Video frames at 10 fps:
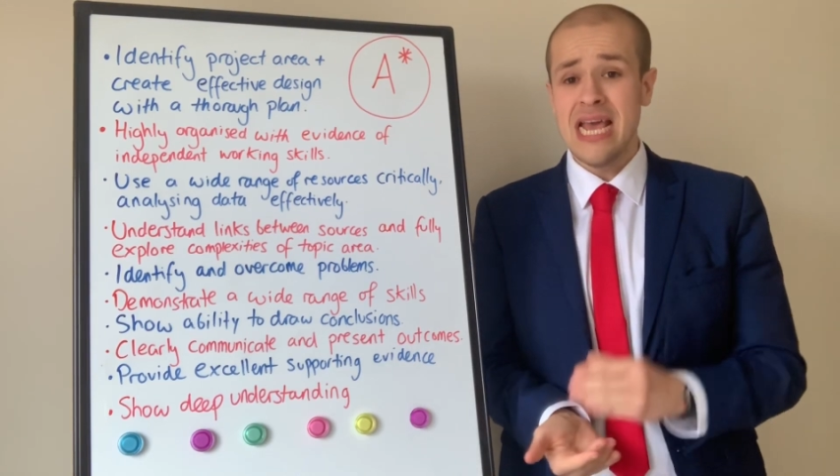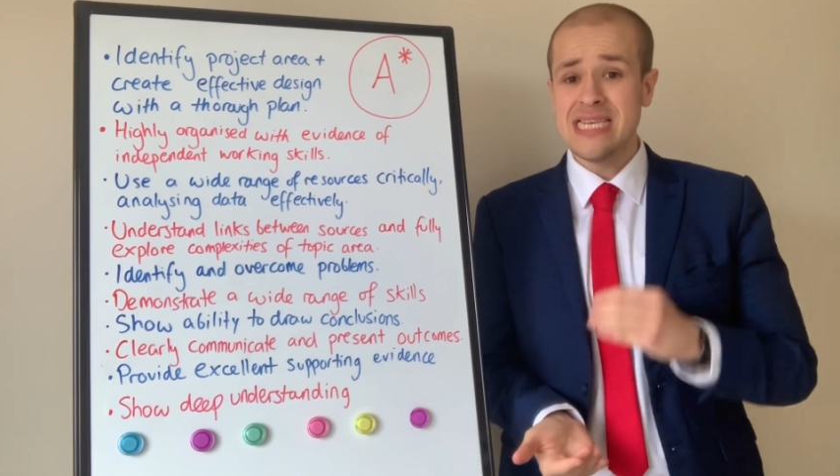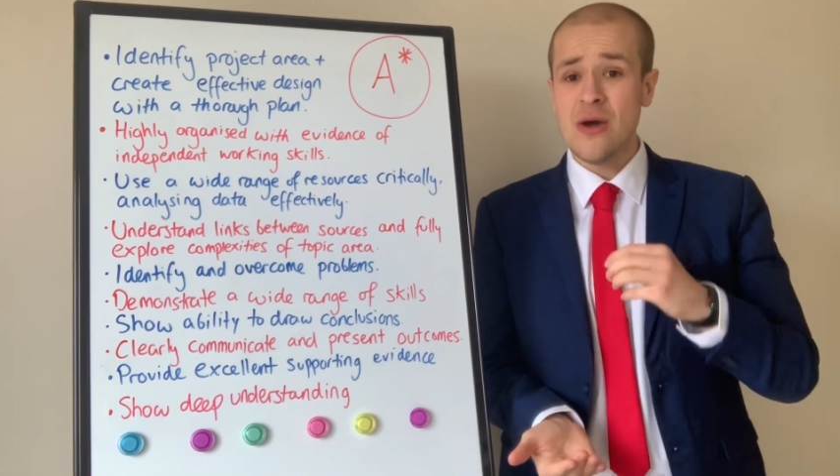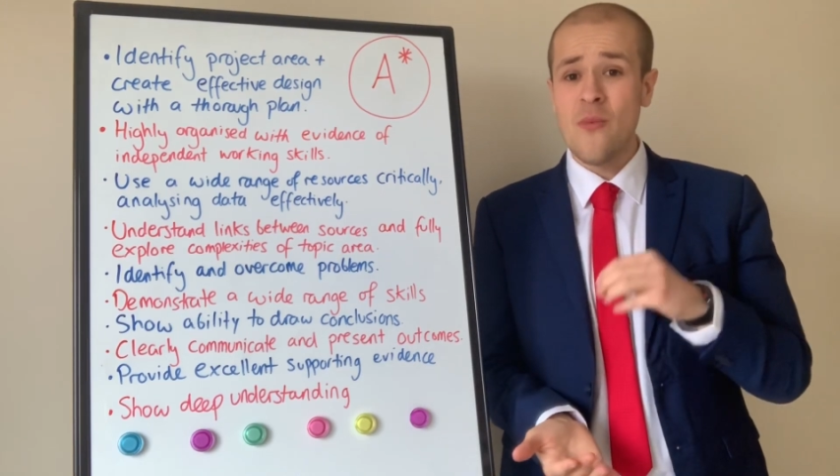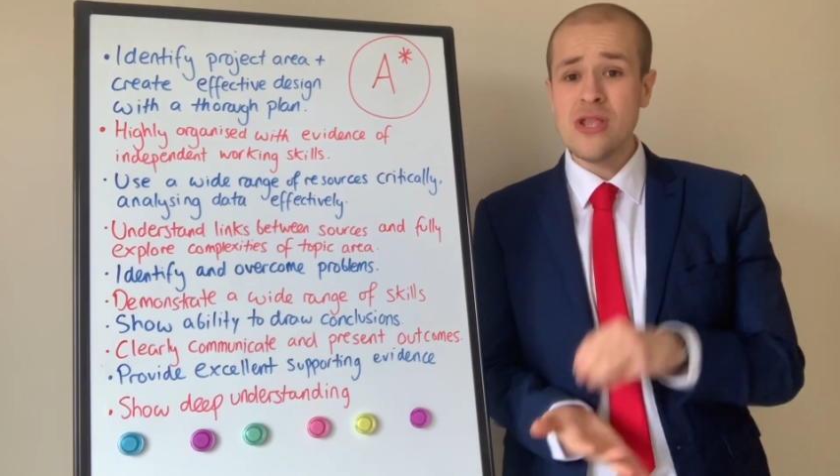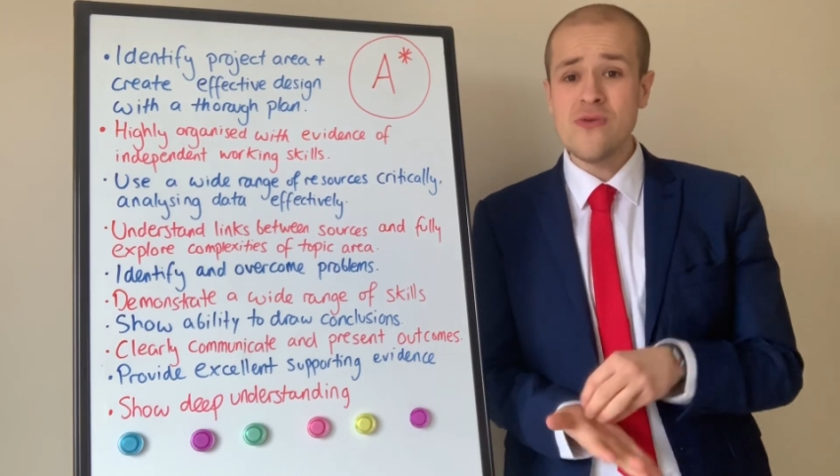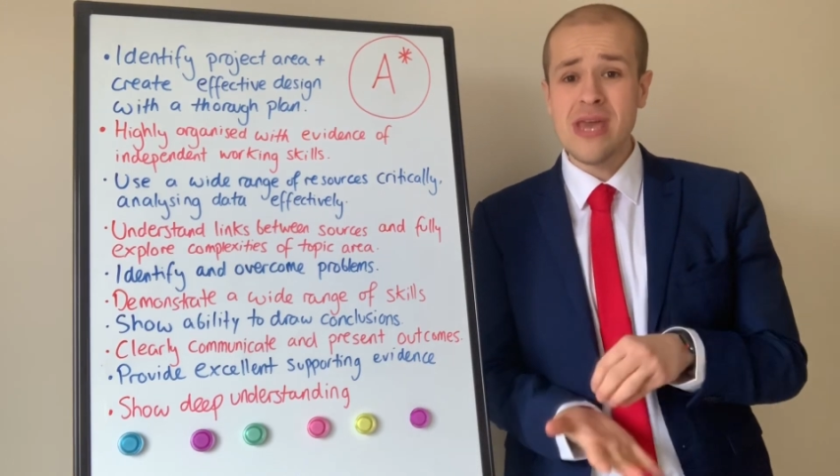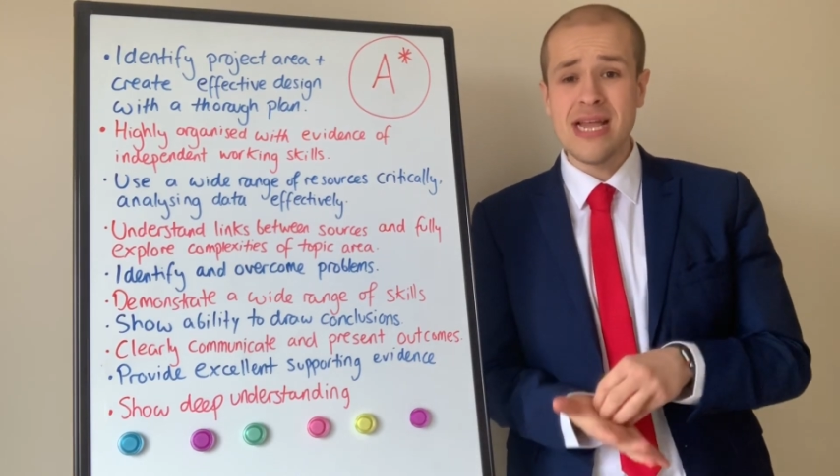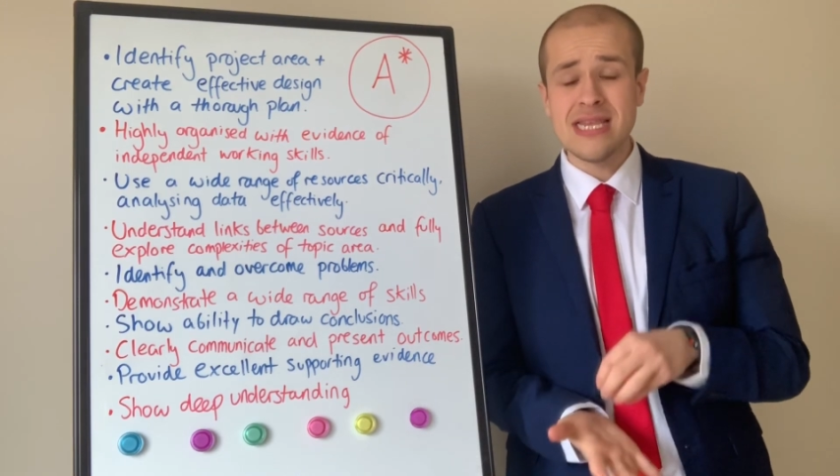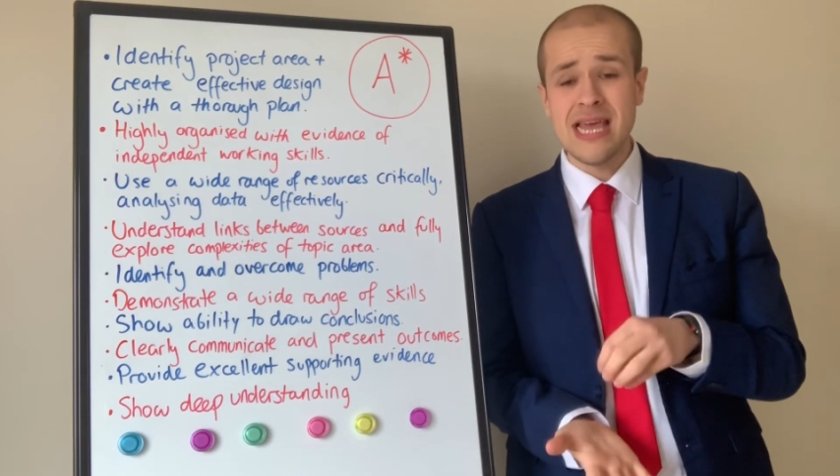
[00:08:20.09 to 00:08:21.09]
is that when you
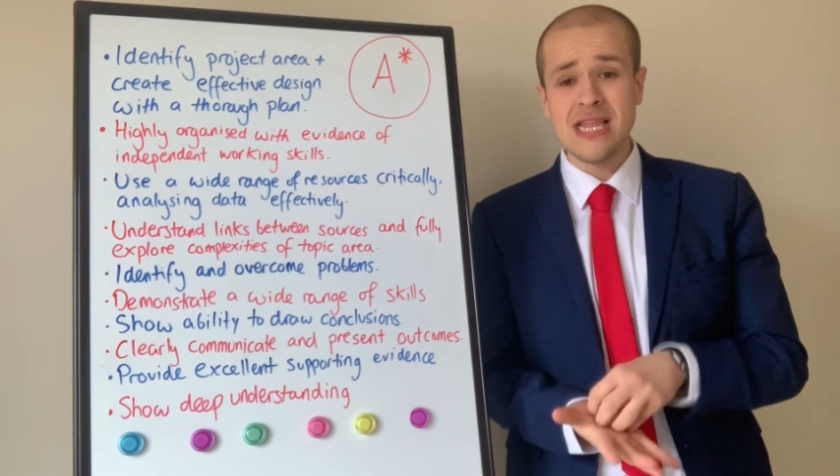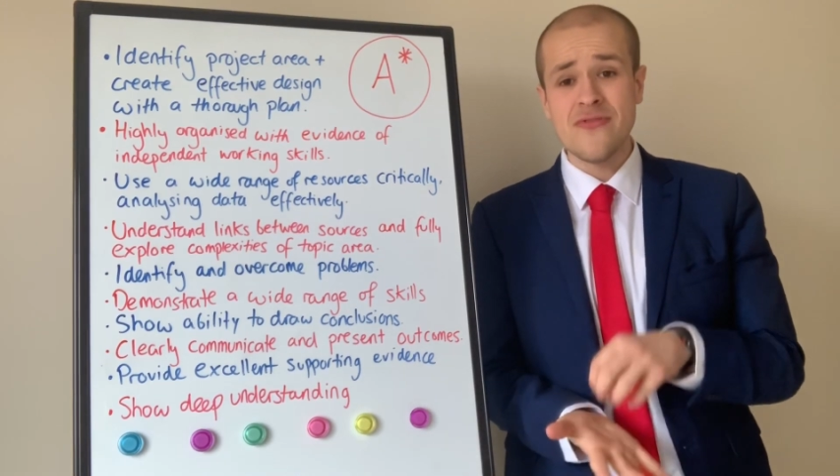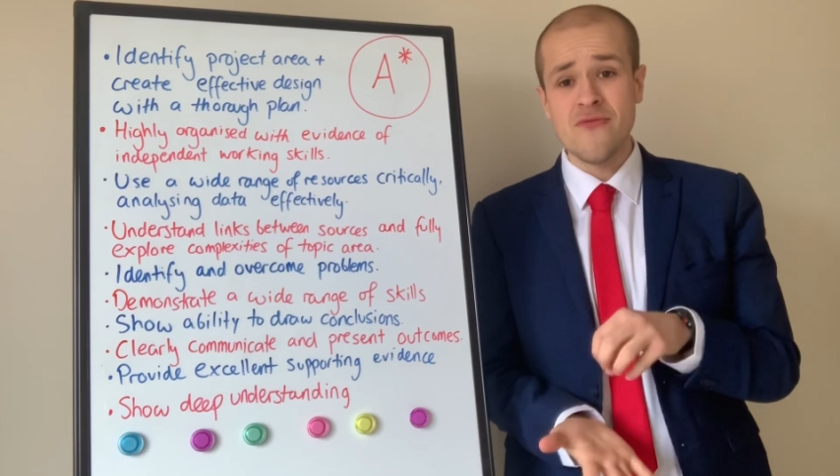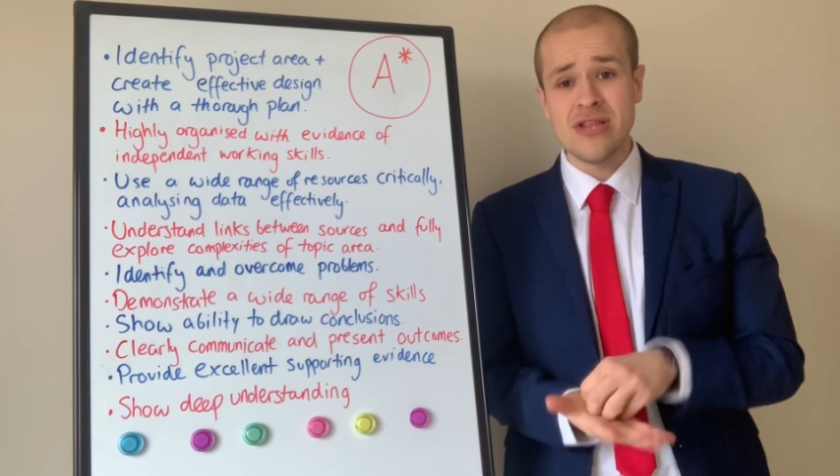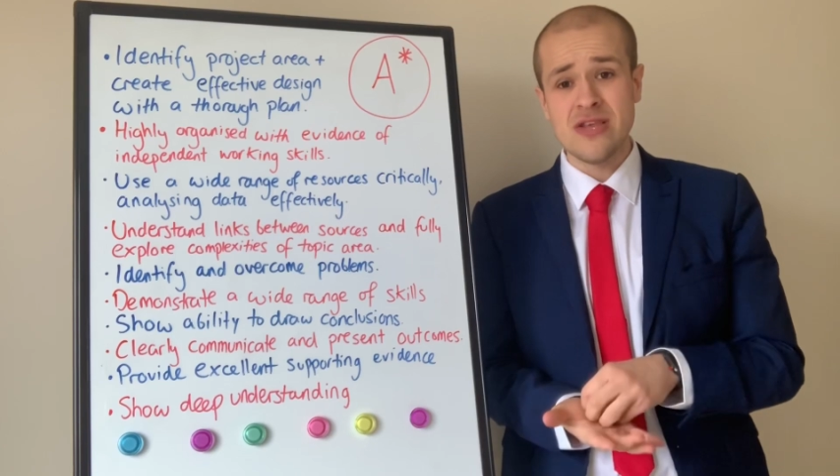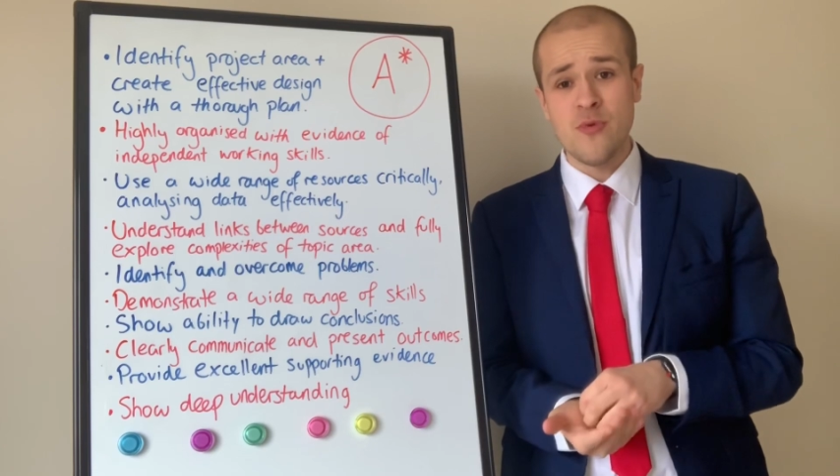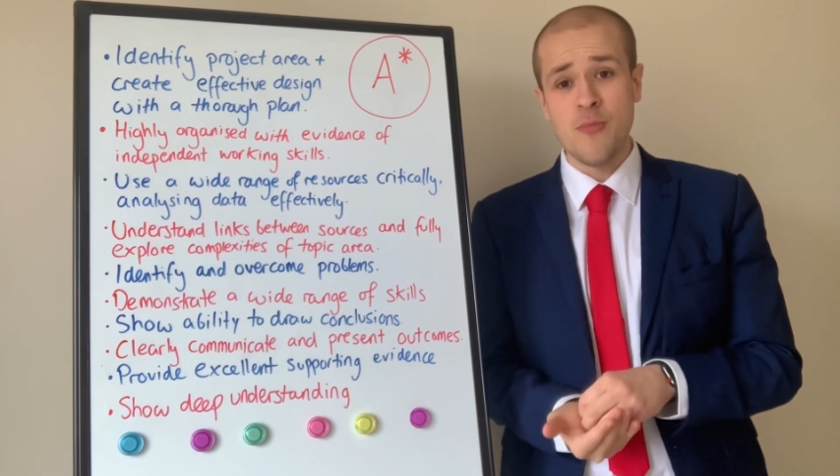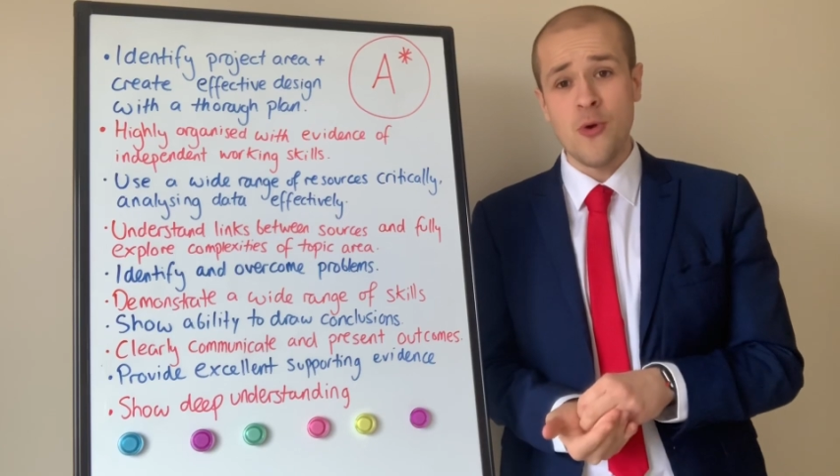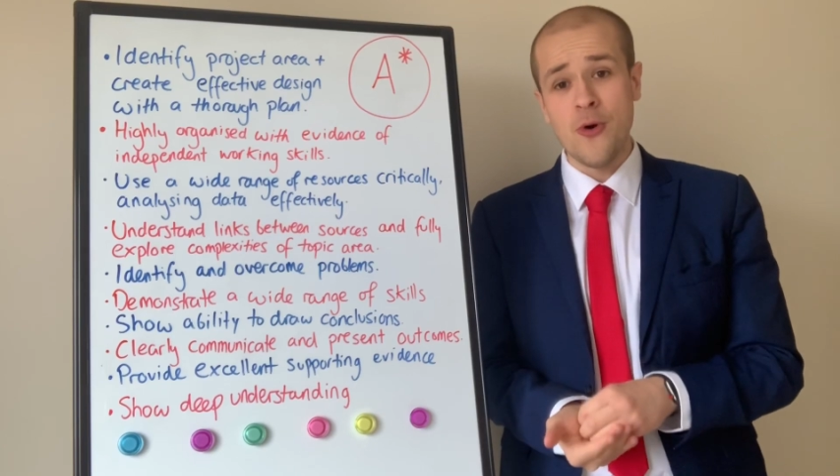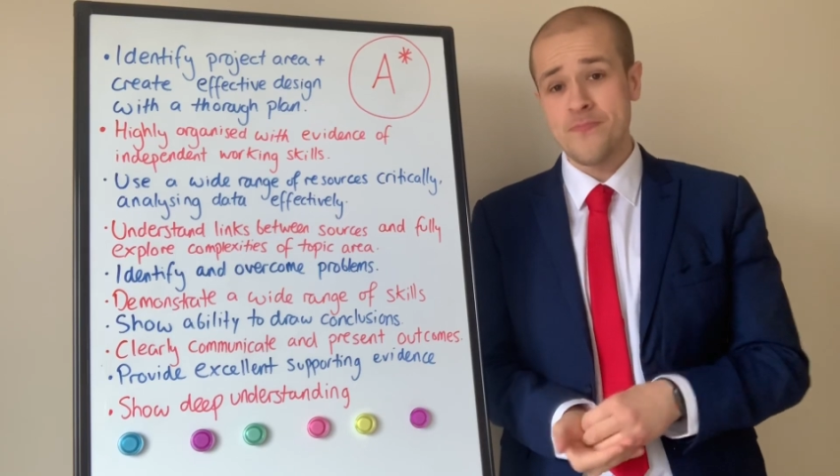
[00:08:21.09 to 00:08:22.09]
get to the end of the written
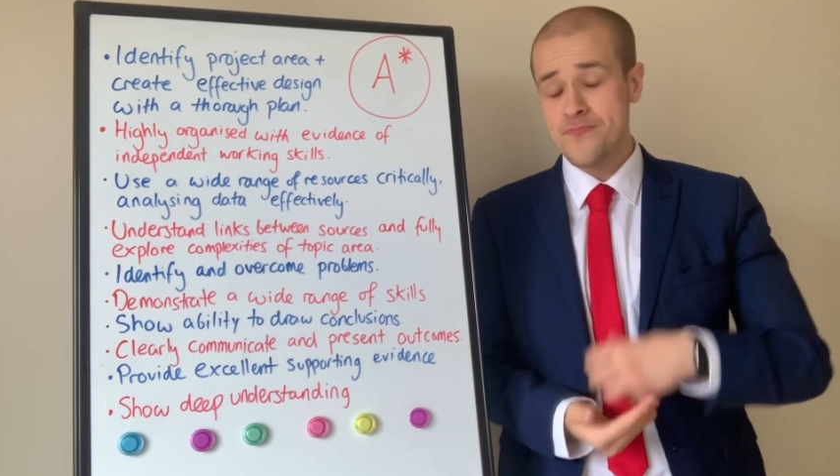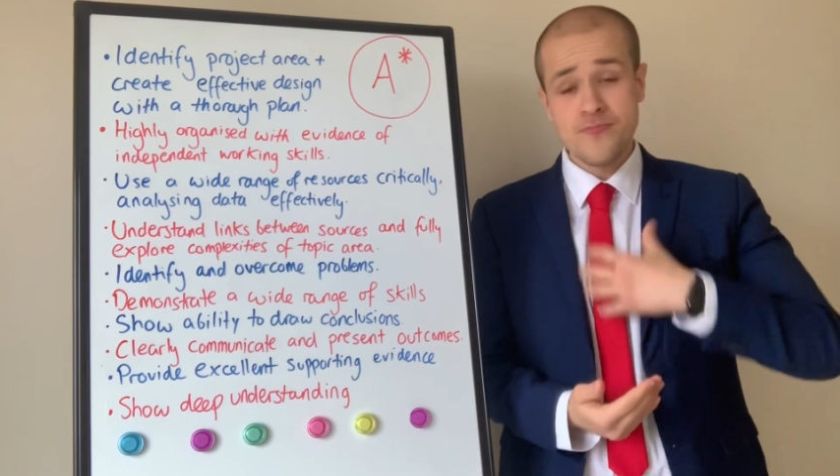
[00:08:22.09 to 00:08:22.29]
report,